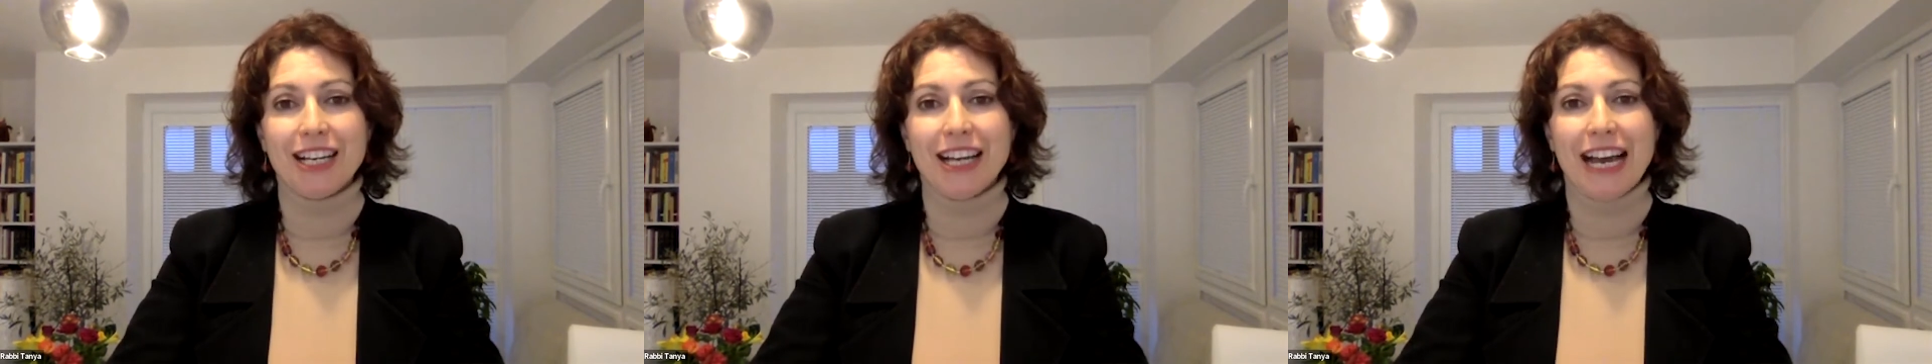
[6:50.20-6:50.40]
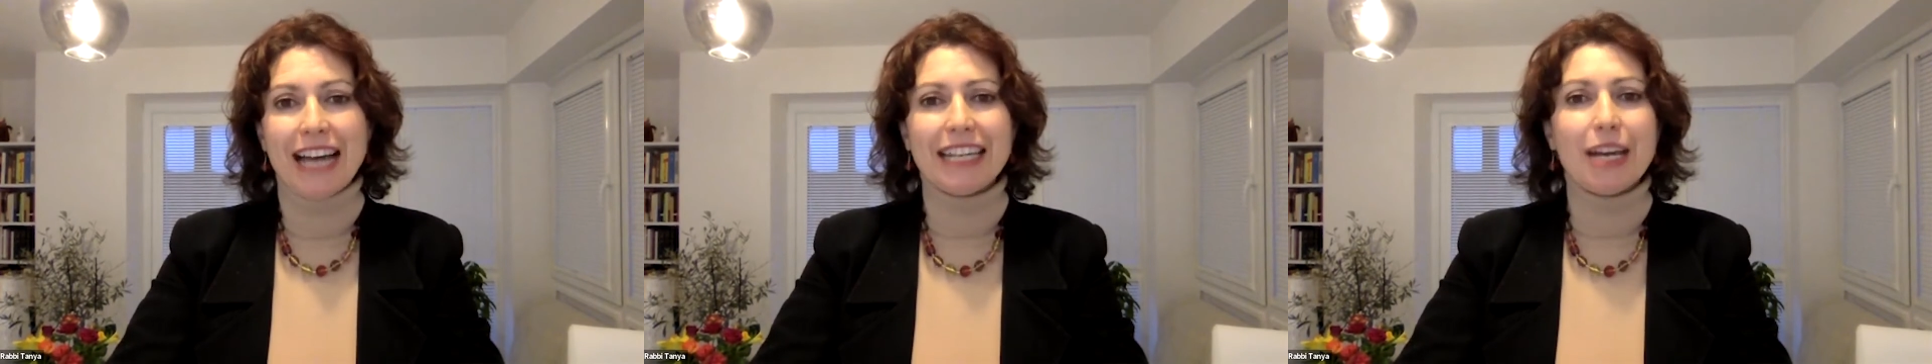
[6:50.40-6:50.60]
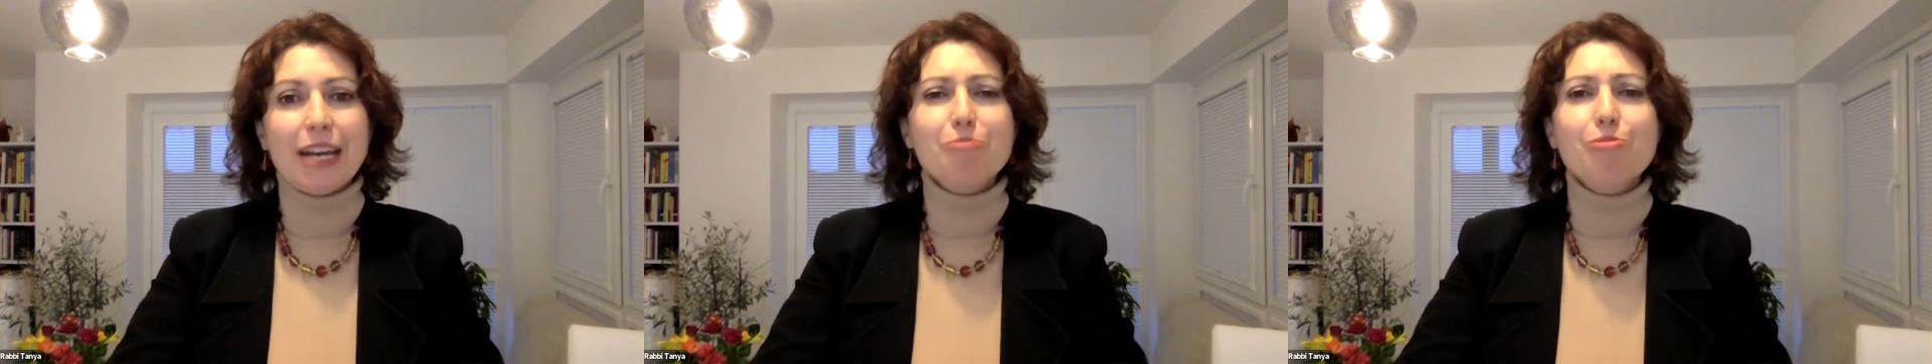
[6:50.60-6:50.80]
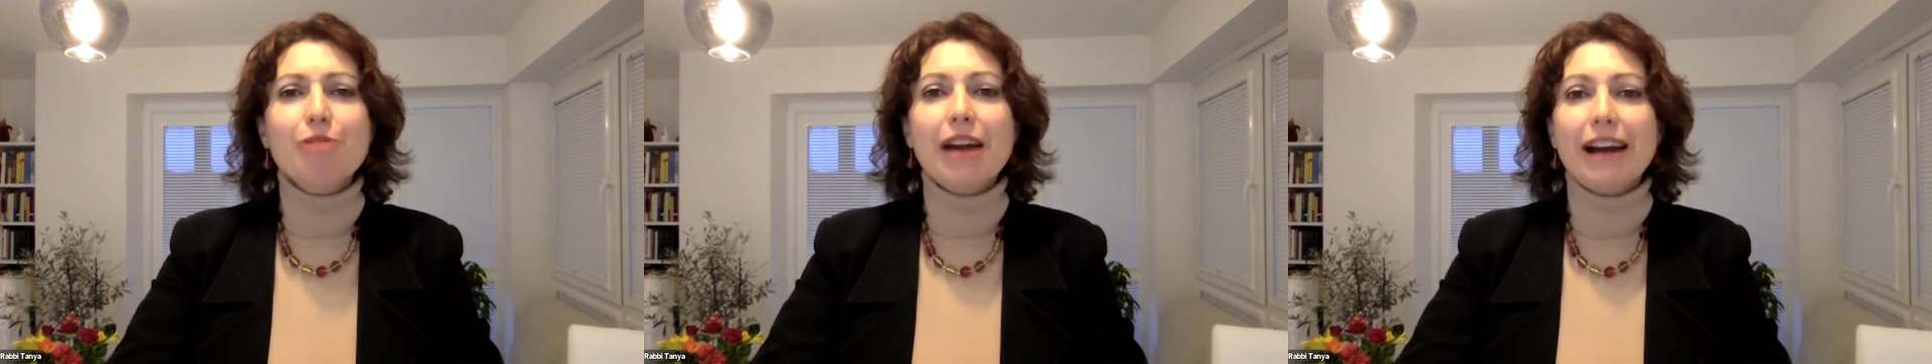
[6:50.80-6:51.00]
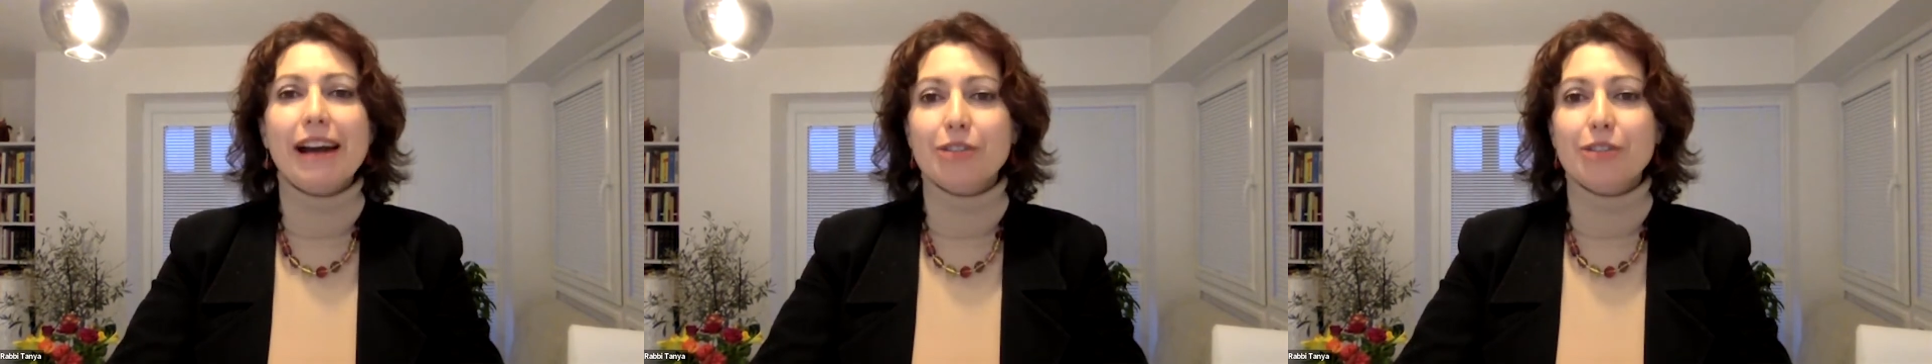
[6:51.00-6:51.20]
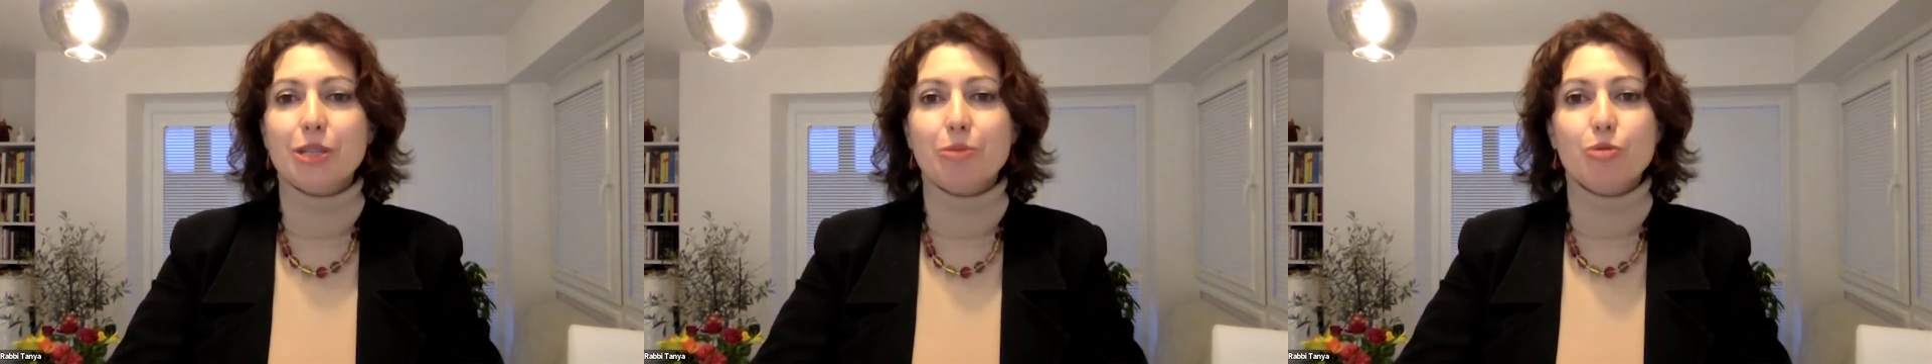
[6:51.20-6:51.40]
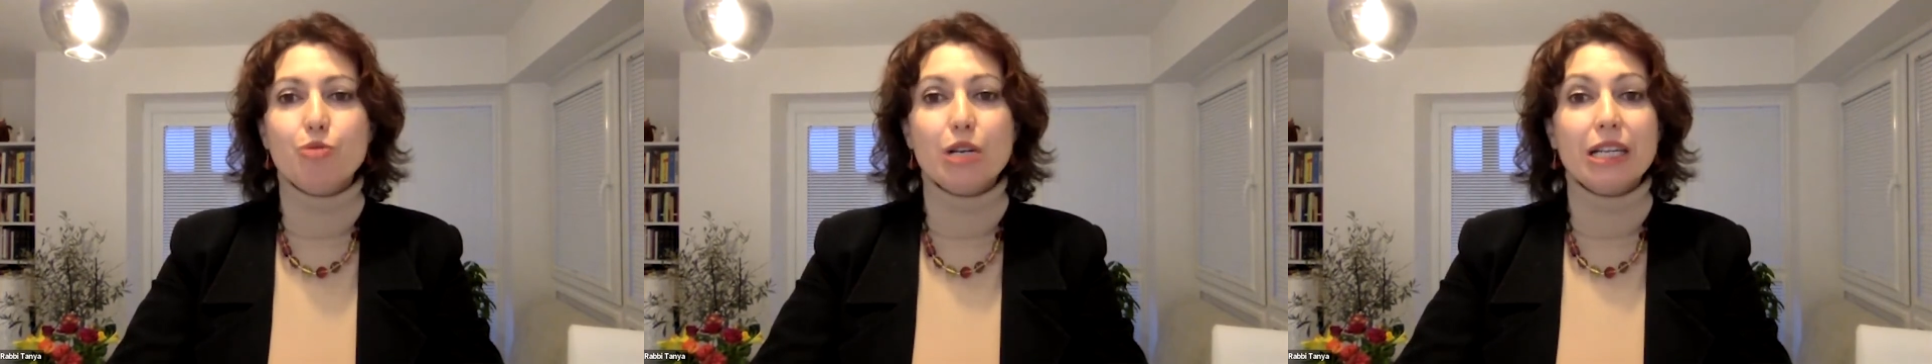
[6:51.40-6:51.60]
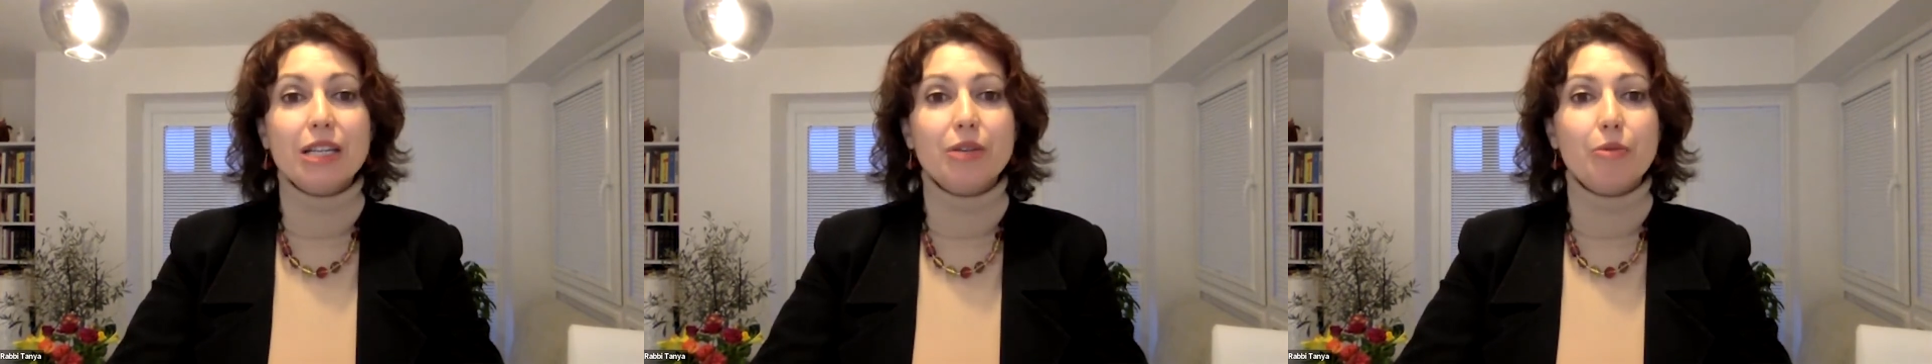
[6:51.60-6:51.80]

and I'm proud to be working